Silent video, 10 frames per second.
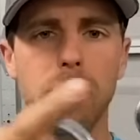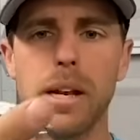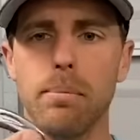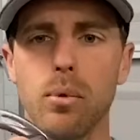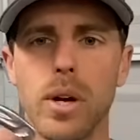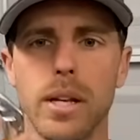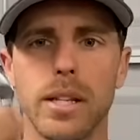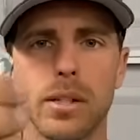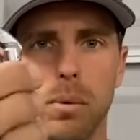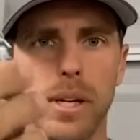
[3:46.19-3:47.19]
beat up one and
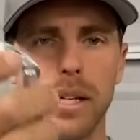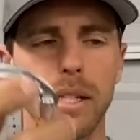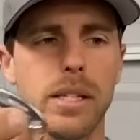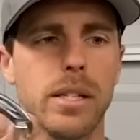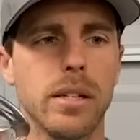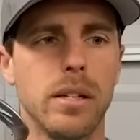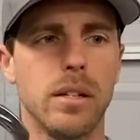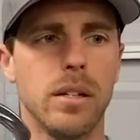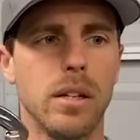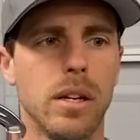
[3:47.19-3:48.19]
this one isn't.
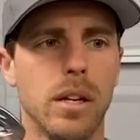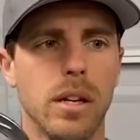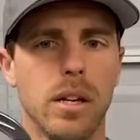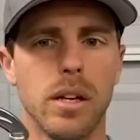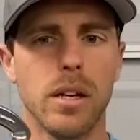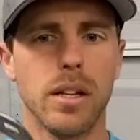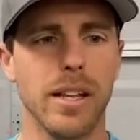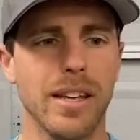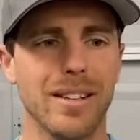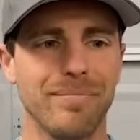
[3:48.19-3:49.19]

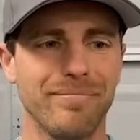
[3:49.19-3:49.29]
Like,